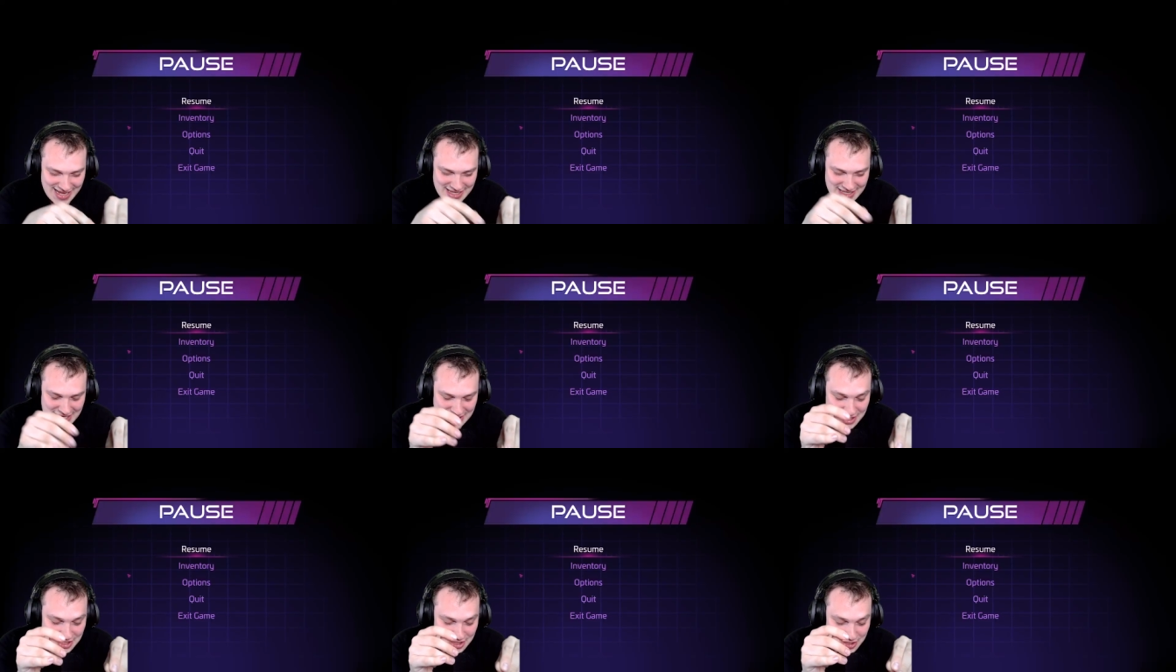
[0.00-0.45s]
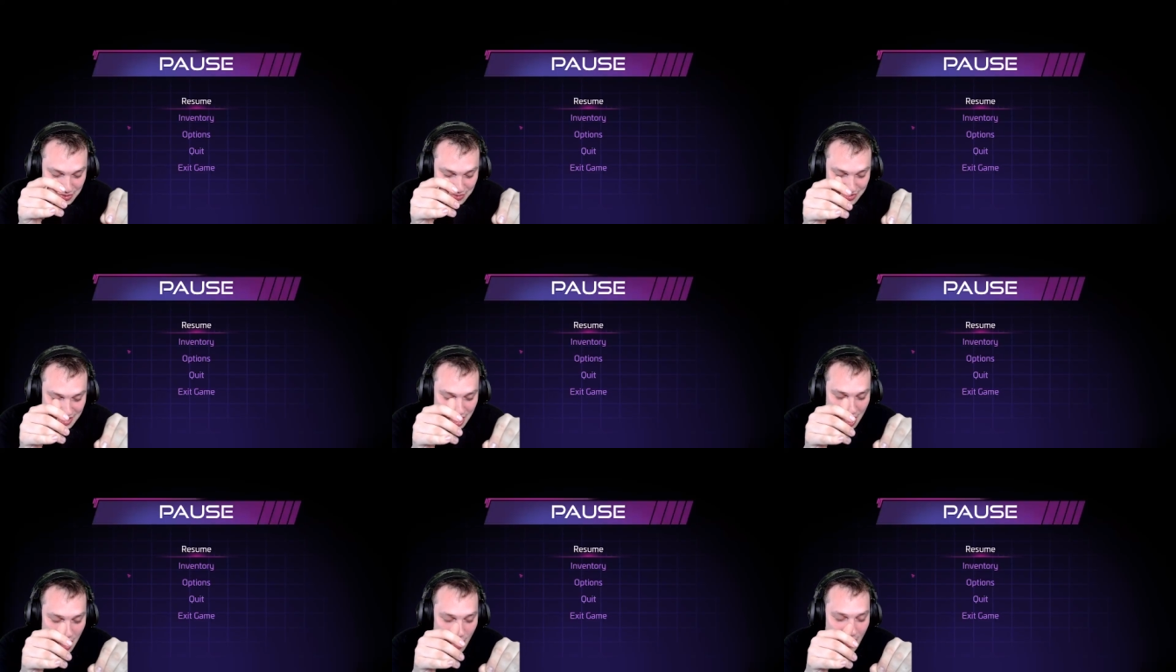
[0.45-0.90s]
did you
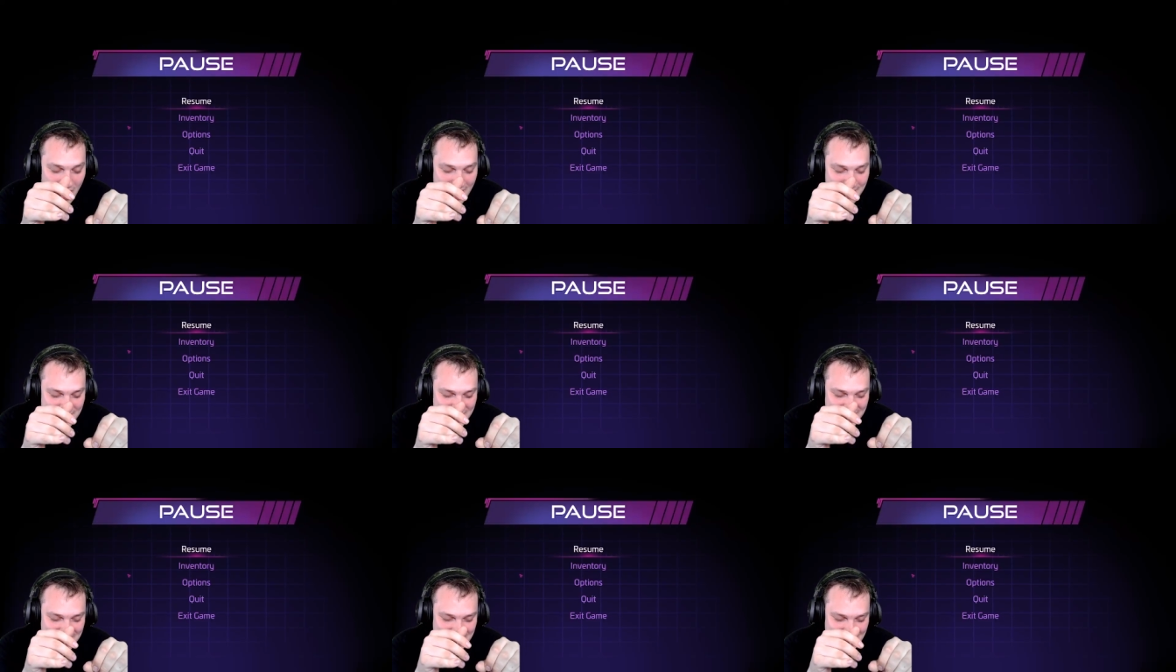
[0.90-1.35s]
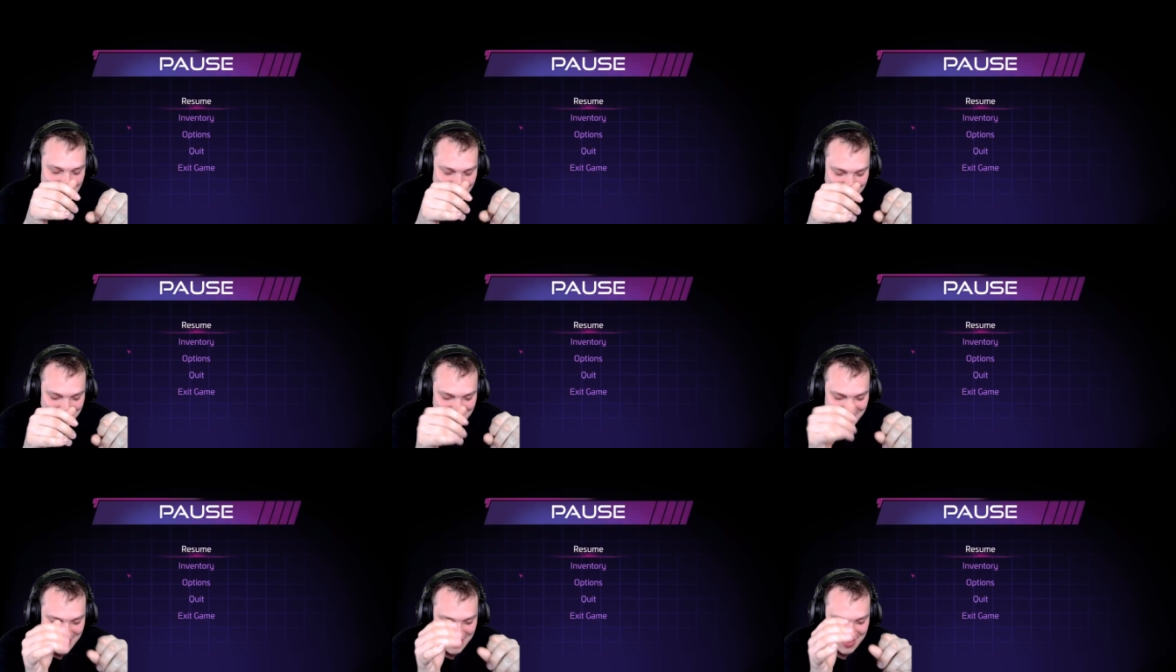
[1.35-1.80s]
know I
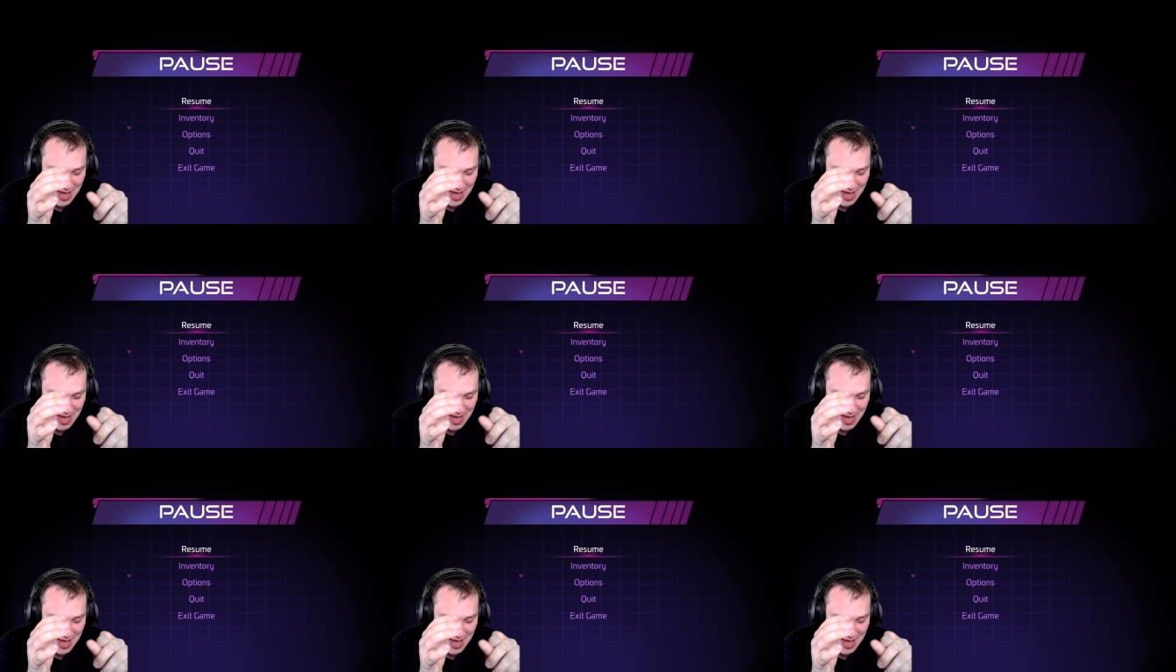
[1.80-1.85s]
became